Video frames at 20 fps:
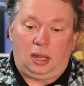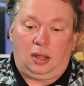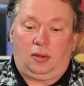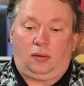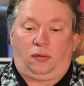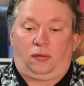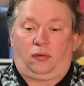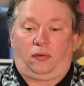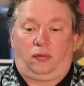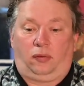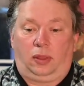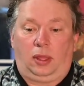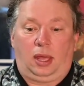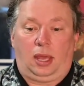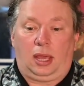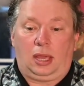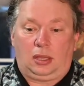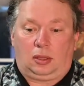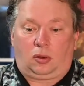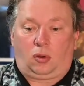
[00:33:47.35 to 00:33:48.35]
If the
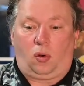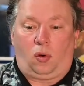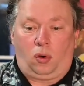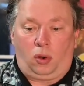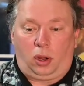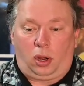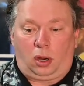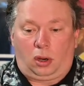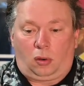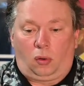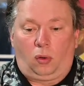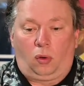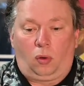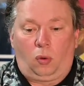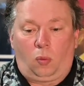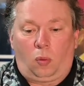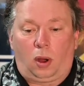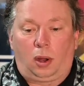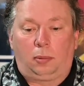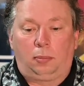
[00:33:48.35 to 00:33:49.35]
8 koi are
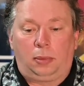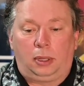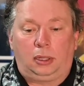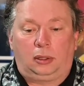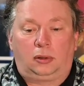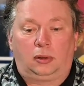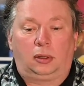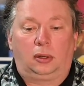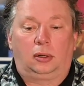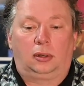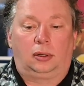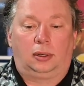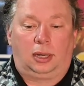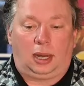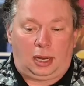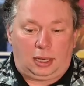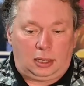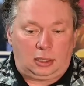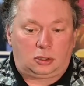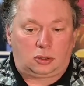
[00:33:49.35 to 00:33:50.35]
all 1 meter,
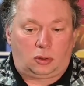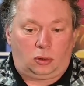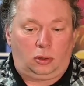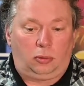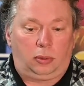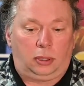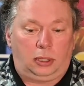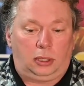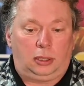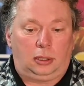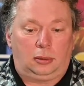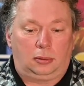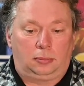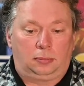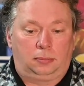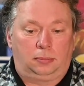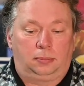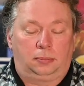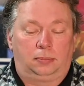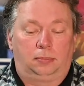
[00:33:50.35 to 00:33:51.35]
then it's going to be
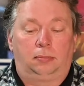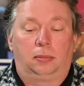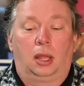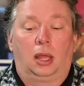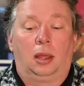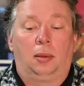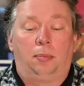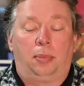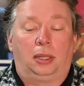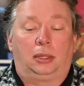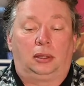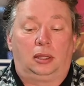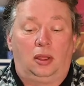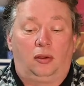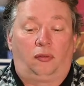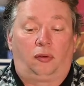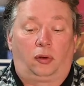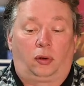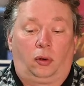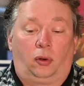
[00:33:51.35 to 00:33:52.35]
a bit
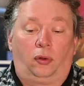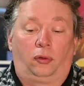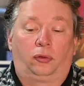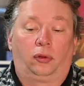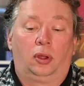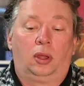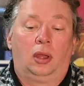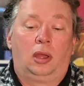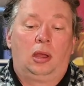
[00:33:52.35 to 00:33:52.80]
difficult.